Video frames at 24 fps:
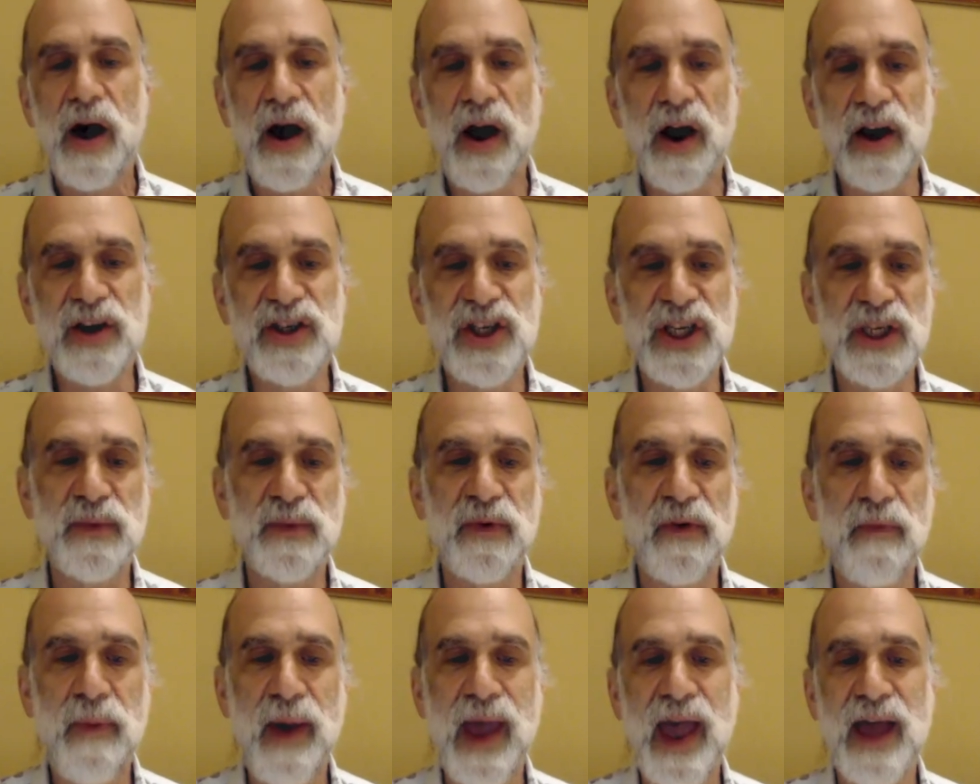our system
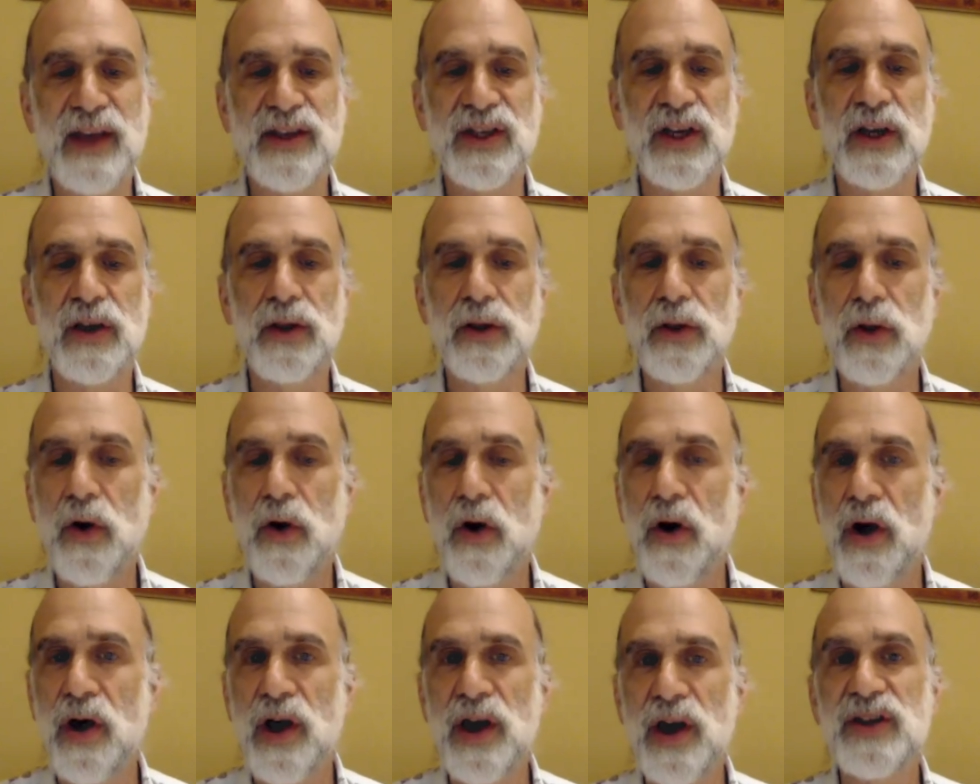for passing
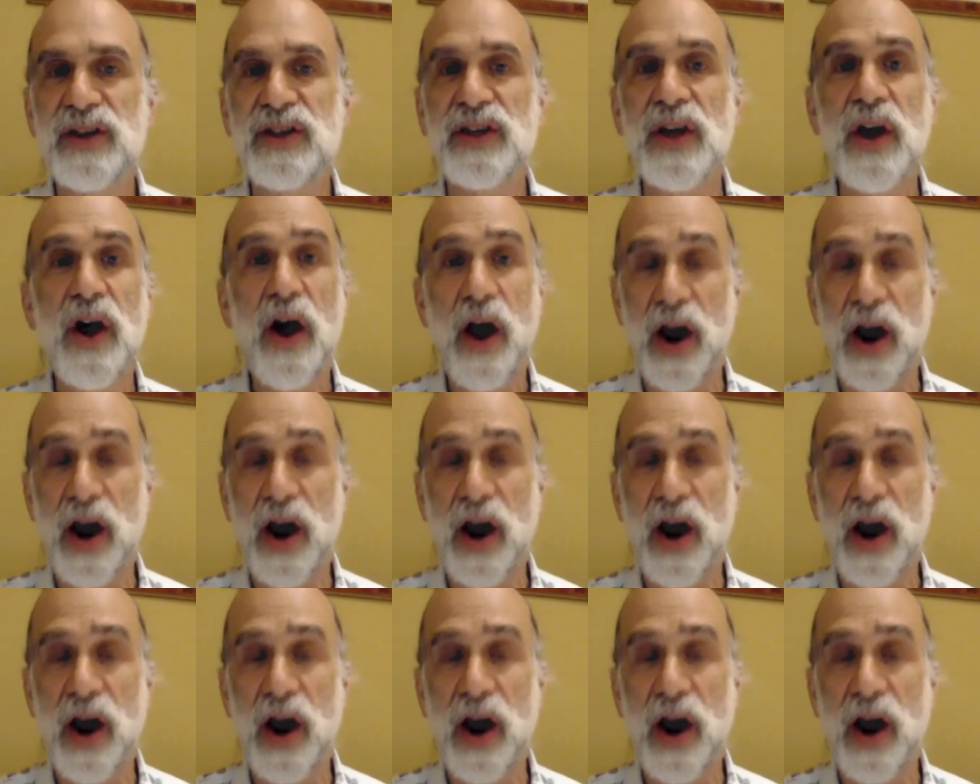laws,